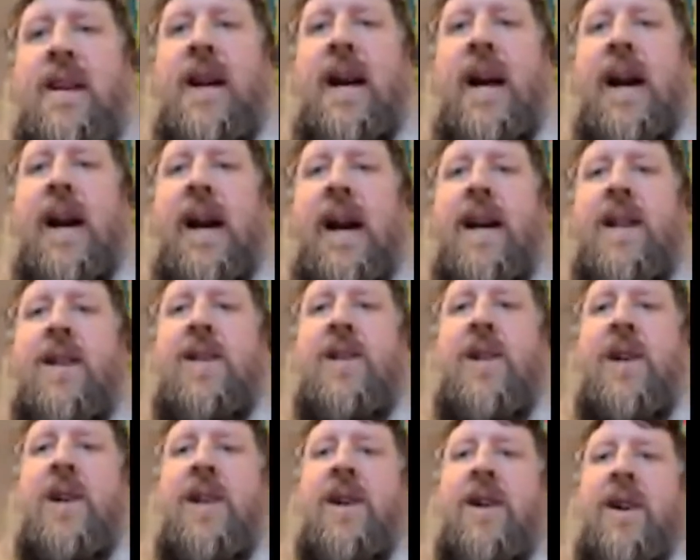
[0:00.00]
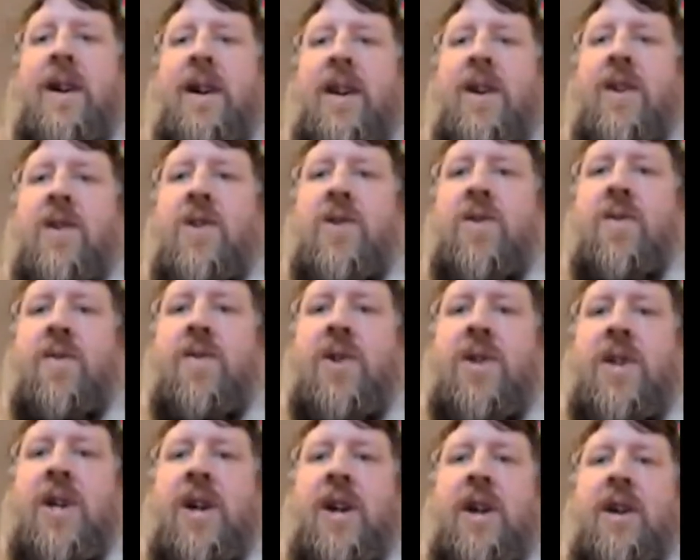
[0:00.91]
And I use sort of
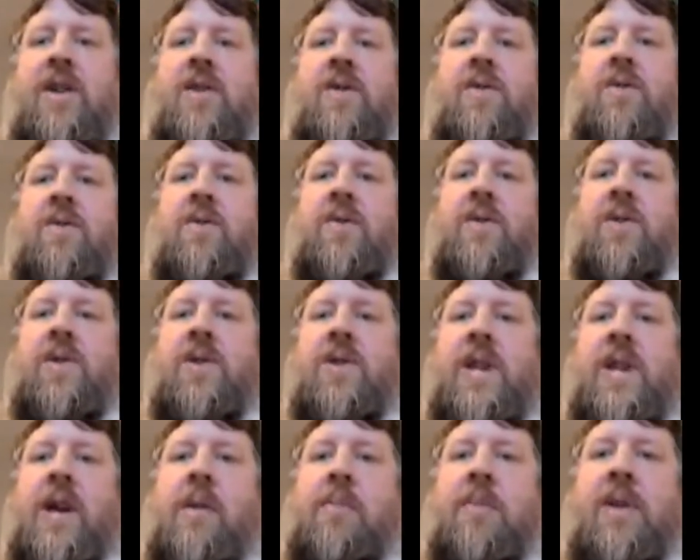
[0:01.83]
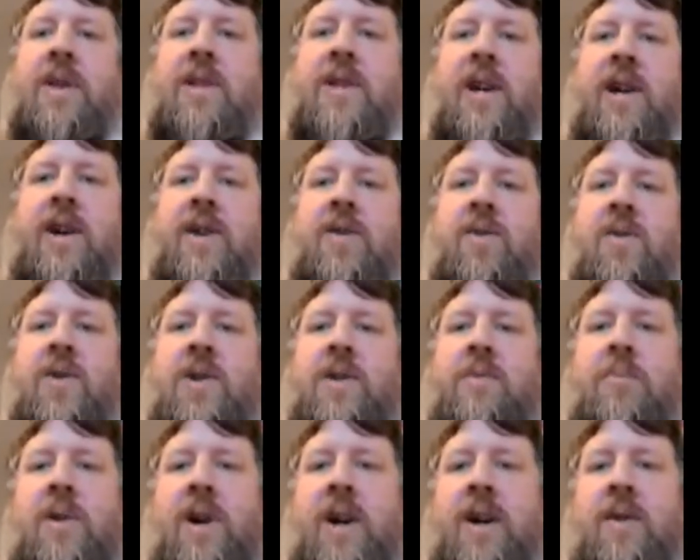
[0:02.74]
circles, semicircles,
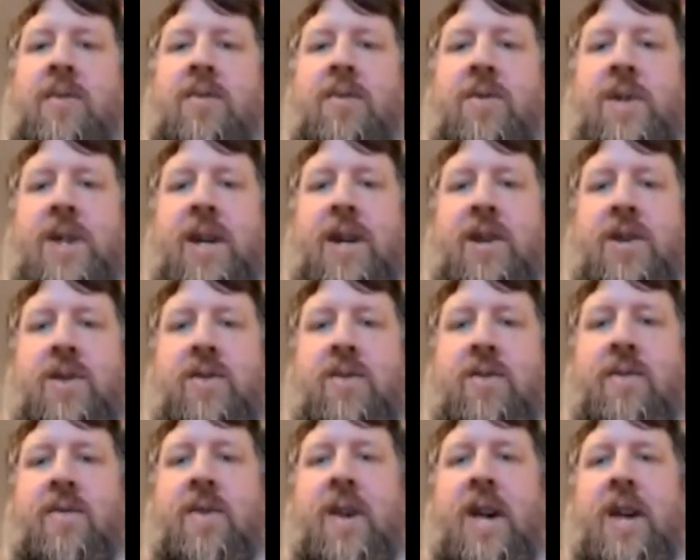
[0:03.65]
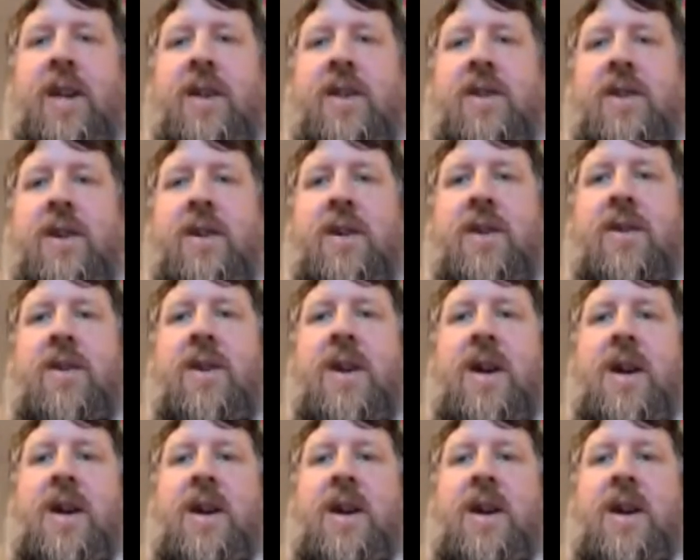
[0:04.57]
spirals, that sort of thing to